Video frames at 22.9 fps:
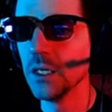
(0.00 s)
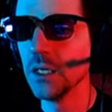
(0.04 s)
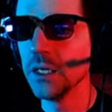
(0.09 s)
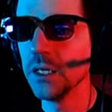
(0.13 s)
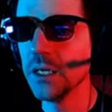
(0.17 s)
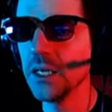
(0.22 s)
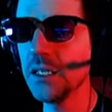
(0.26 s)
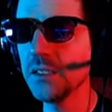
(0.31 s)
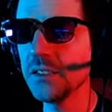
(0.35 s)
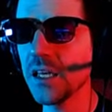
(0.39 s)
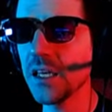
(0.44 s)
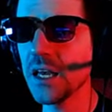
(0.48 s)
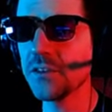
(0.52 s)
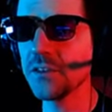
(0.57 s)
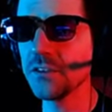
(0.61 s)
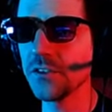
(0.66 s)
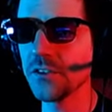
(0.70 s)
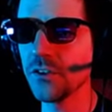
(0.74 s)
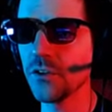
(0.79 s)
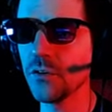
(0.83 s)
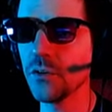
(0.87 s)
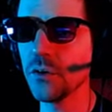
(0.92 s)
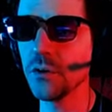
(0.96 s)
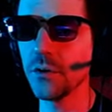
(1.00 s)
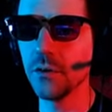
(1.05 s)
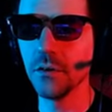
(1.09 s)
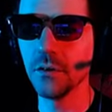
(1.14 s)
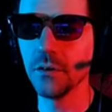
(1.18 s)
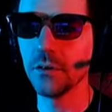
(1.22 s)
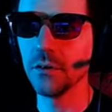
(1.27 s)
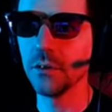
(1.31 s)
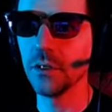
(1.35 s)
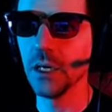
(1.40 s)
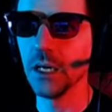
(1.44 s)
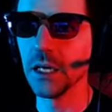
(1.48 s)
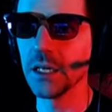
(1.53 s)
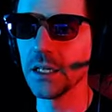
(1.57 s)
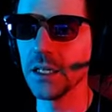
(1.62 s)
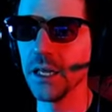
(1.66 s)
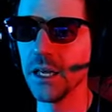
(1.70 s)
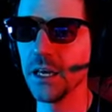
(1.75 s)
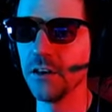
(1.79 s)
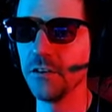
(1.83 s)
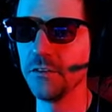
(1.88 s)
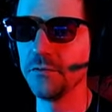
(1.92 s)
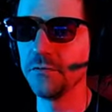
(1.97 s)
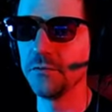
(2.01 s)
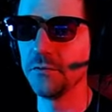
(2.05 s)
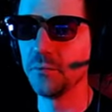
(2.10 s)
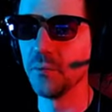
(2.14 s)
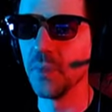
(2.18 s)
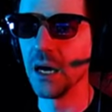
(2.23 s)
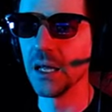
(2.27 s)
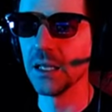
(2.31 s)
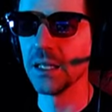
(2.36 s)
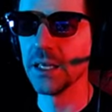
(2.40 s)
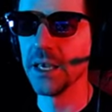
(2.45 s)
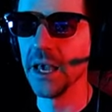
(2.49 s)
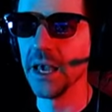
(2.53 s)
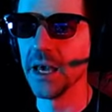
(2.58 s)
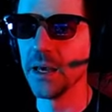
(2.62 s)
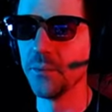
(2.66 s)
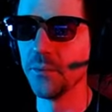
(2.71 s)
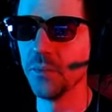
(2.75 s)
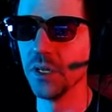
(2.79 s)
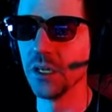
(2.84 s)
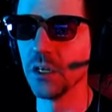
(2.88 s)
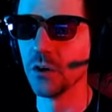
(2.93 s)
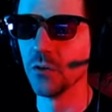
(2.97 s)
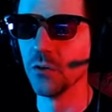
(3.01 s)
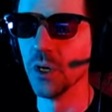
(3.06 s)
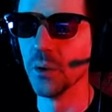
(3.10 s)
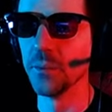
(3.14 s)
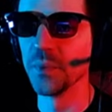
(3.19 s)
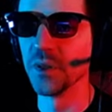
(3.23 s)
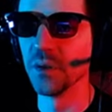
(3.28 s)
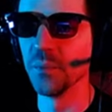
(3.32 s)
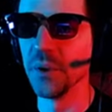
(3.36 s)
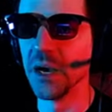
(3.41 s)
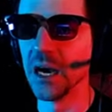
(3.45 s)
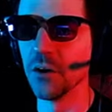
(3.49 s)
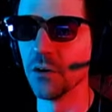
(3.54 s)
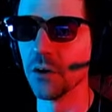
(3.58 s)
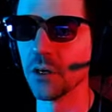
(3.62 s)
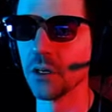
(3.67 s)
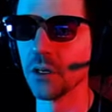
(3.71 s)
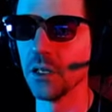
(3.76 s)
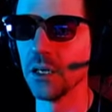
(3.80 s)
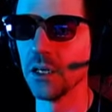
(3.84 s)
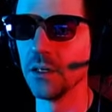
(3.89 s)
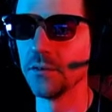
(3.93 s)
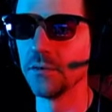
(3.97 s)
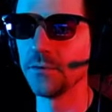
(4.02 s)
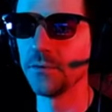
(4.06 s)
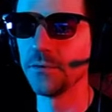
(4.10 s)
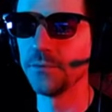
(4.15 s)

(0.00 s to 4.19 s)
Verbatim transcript: He's got the sword. I'm gonna have Molly M equip the Power Glove.